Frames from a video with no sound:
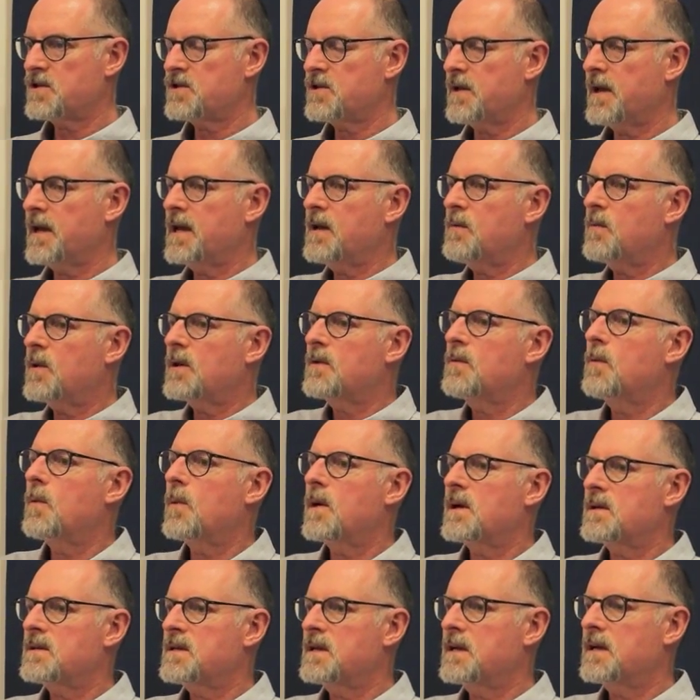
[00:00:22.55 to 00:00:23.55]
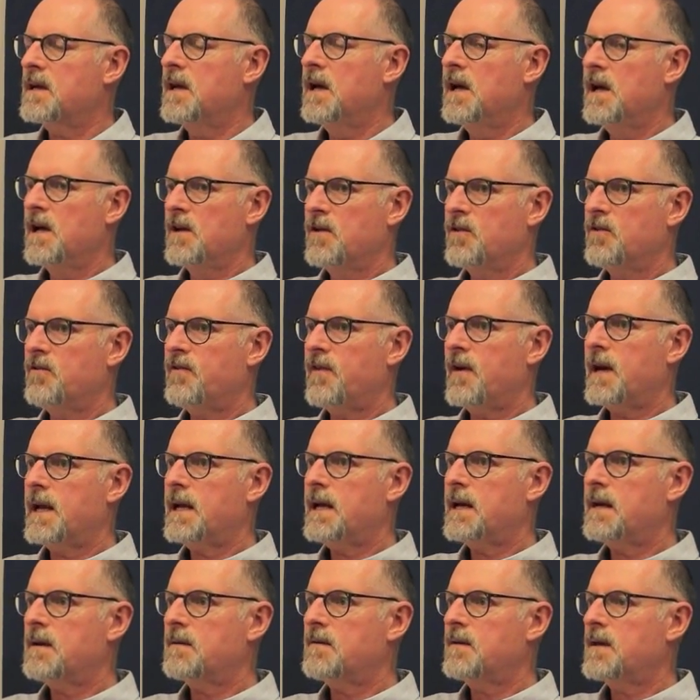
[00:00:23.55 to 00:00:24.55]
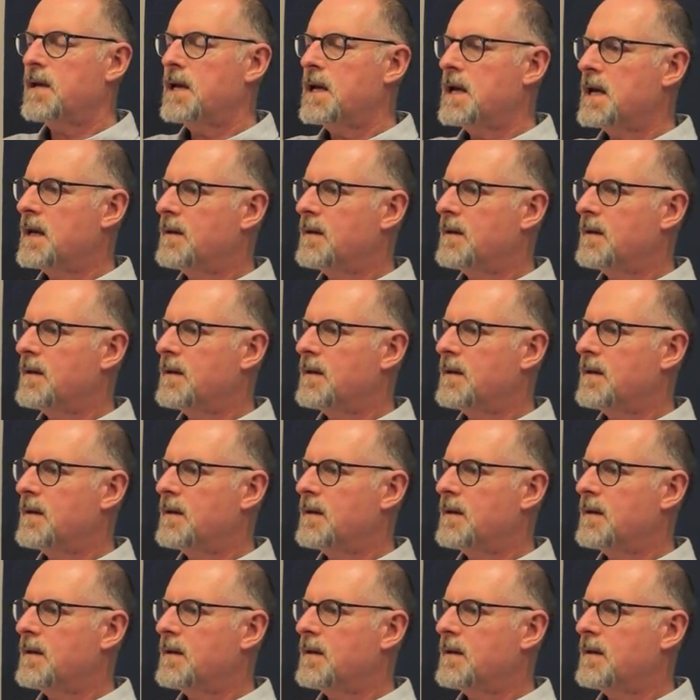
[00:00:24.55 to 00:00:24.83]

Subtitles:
So anyone wanting to find out